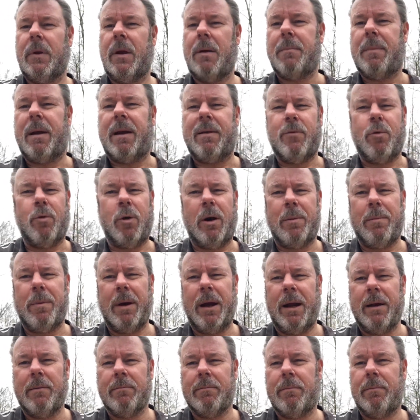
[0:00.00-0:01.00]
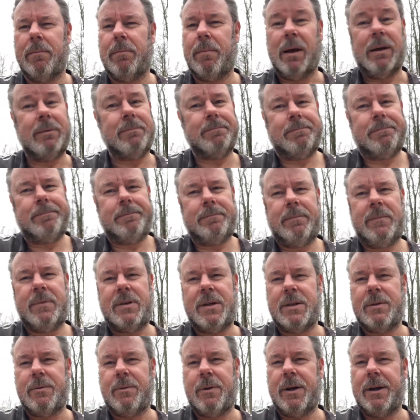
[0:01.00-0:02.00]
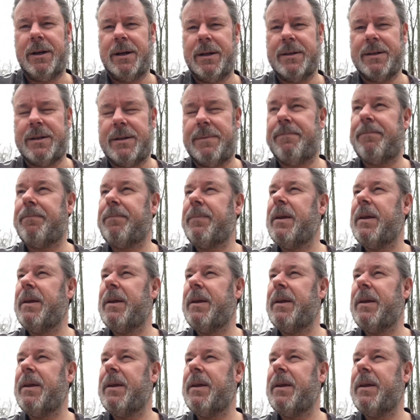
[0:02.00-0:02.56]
may have already been, but it is what it is.